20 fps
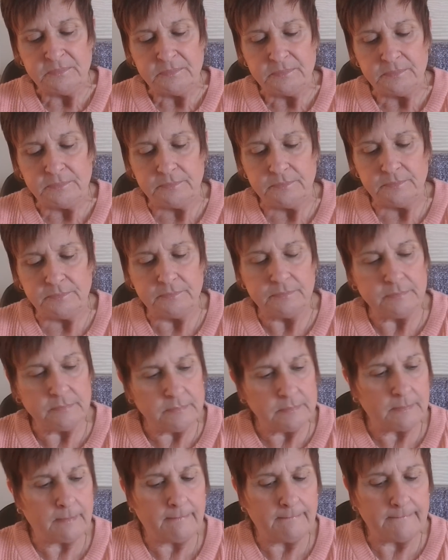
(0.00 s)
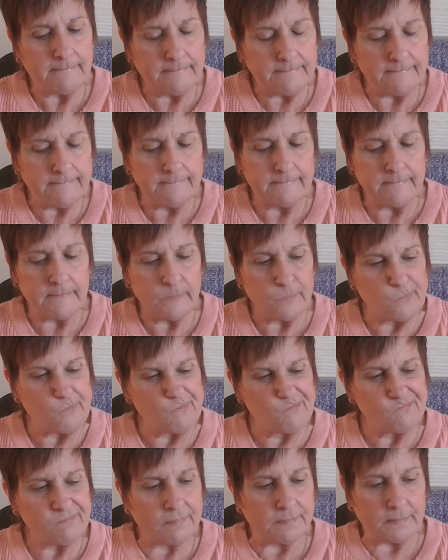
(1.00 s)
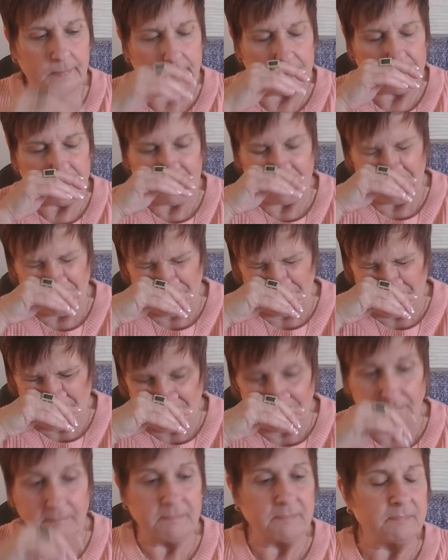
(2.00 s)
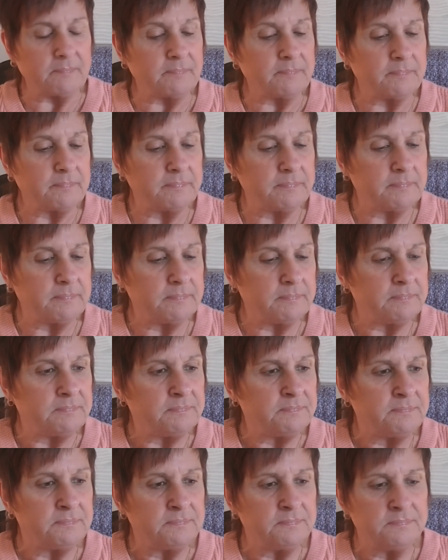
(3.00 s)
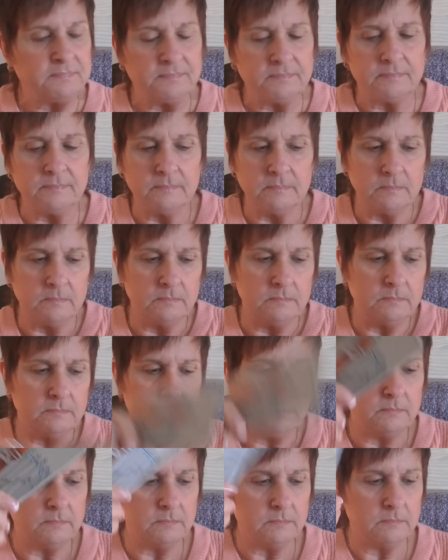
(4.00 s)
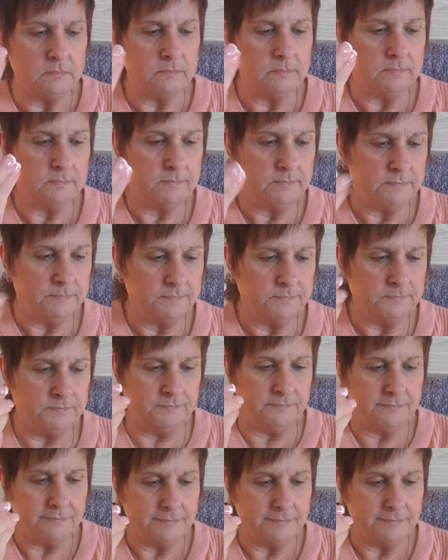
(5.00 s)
Nobody speaks.